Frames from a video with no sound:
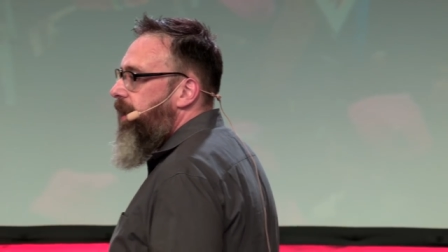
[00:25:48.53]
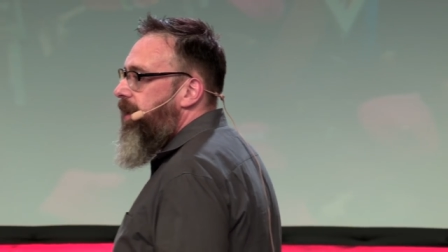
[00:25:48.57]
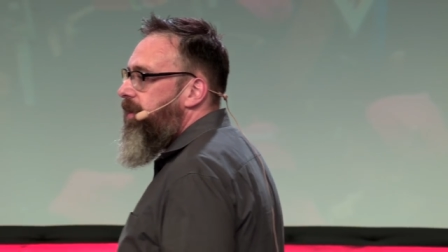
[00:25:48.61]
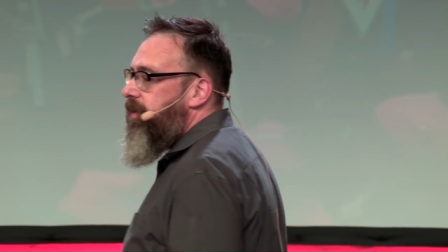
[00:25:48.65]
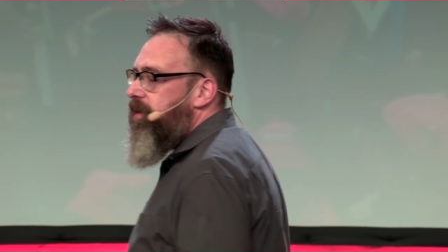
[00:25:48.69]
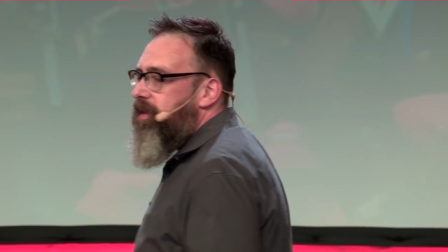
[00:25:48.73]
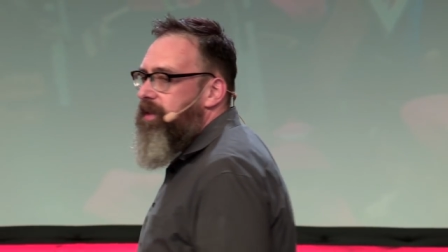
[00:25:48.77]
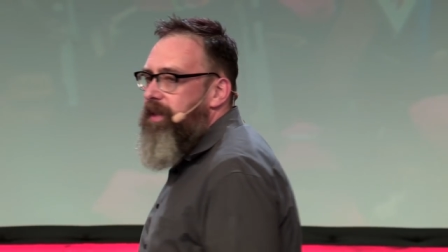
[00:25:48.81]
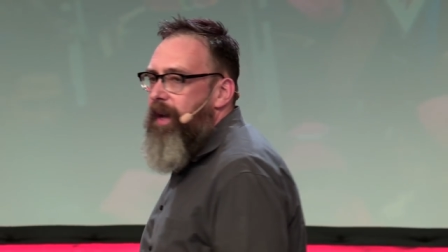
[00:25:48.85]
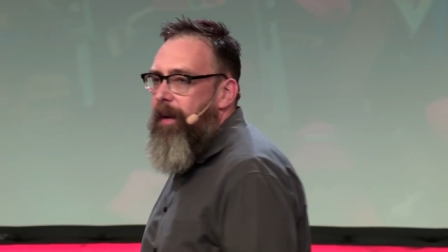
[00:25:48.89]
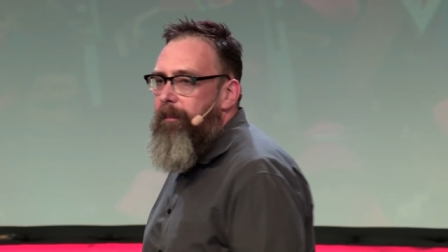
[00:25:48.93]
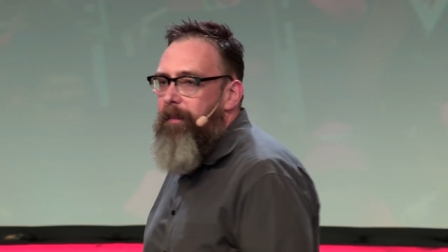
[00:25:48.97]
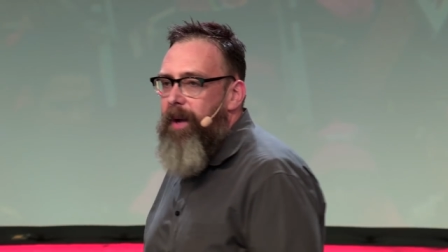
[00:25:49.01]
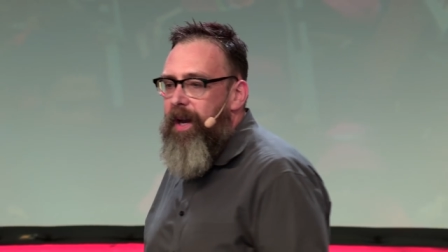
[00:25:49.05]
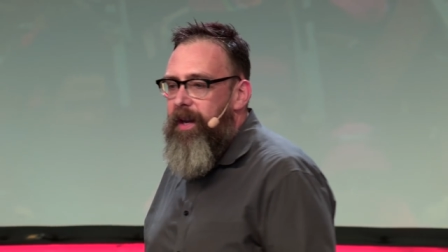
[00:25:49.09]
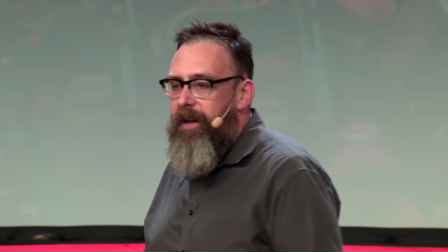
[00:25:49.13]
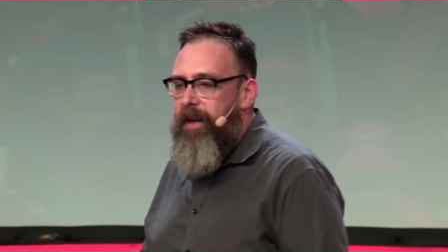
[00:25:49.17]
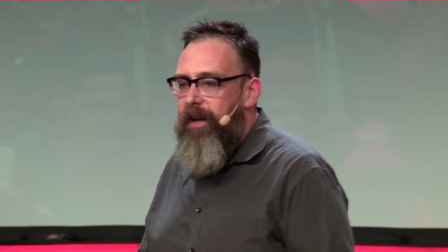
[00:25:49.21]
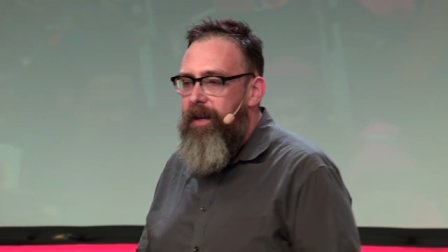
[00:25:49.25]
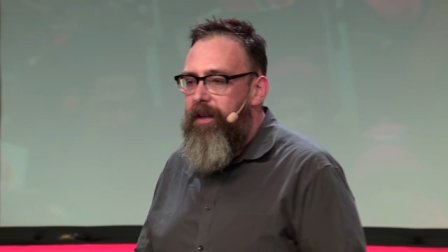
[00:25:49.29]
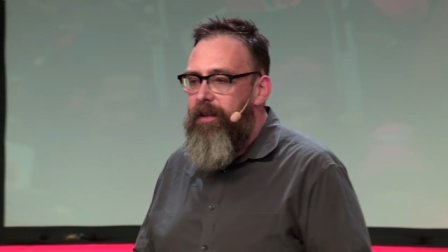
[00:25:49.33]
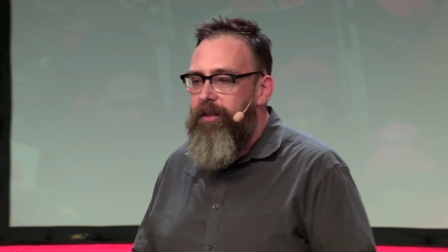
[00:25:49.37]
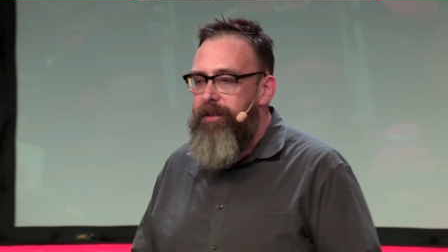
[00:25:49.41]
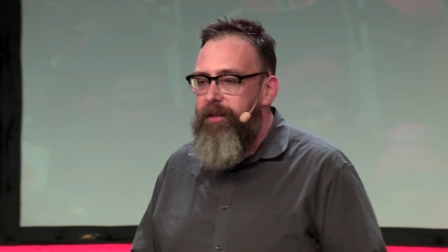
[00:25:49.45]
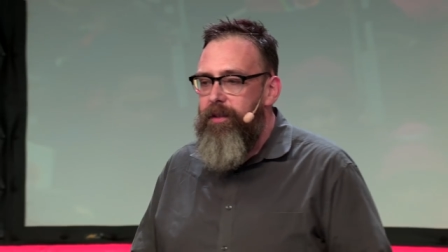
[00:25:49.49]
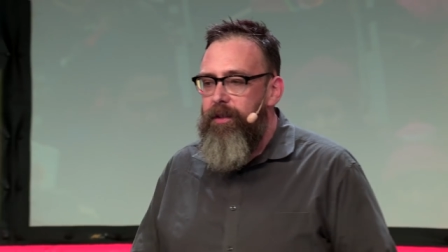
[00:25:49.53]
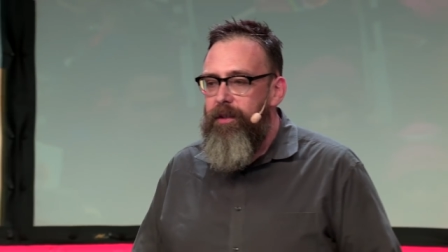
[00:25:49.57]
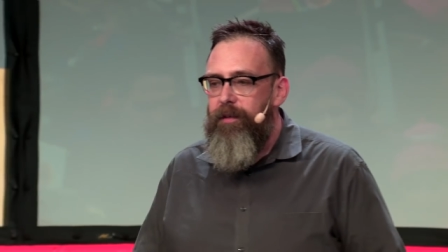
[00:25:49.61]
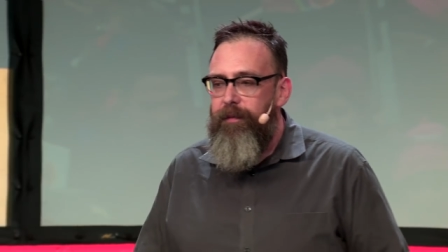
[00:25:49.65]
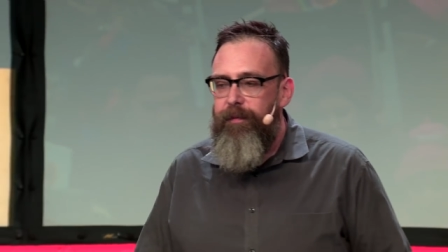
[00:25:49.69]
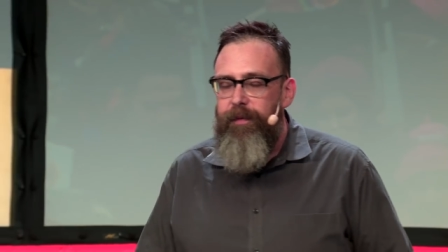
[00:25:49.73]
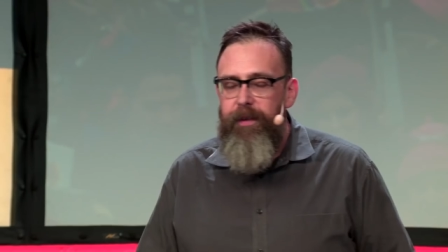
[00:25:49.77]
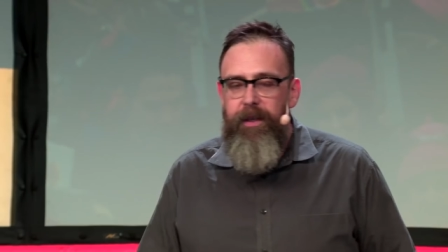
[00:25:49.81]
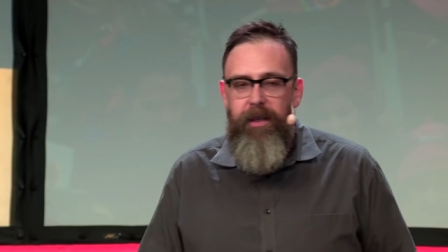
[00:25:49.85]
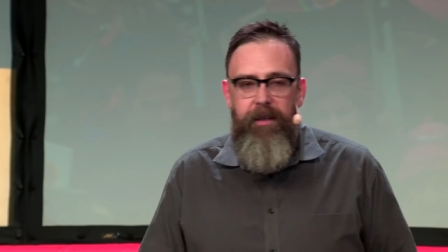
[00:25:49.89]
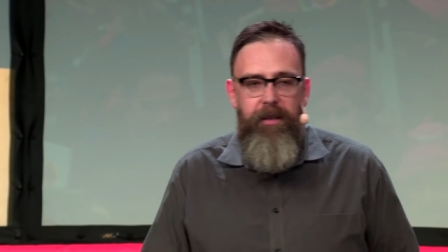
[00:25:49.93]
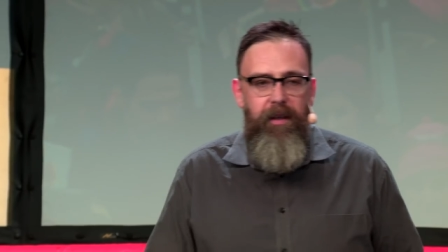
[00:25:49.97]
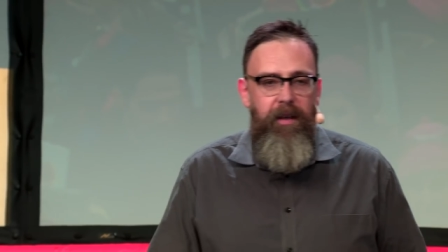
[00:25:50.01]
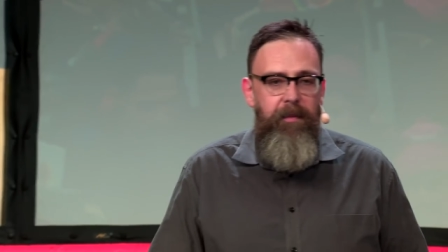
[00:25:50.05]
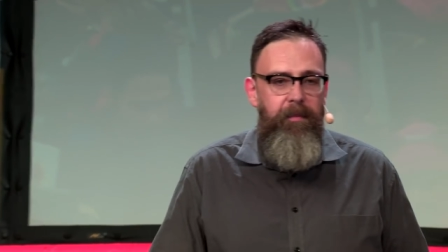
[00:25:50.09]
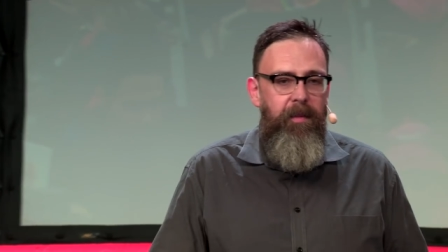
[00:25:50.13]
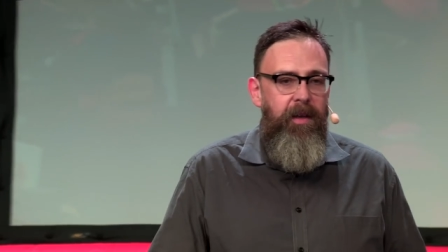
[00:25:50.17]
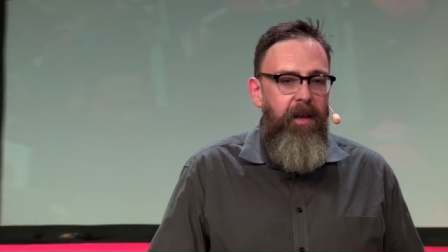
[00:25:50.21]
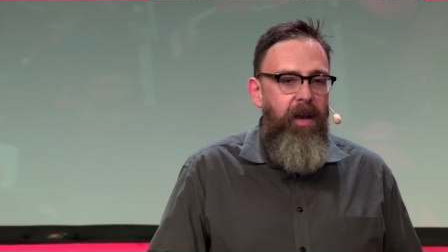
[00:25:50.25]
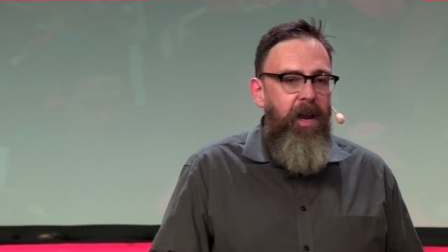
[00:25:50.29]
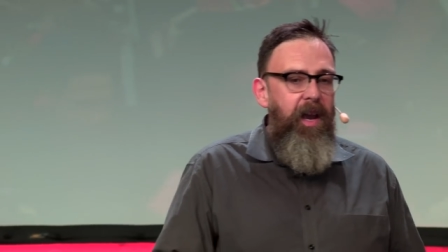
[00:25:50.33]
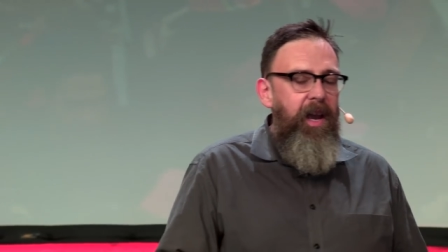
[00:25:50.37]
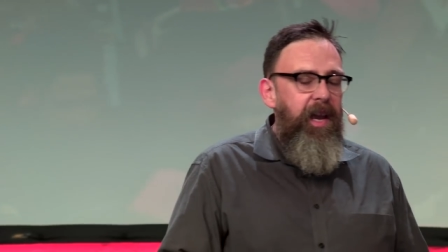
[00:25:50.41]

and somebody else's freedom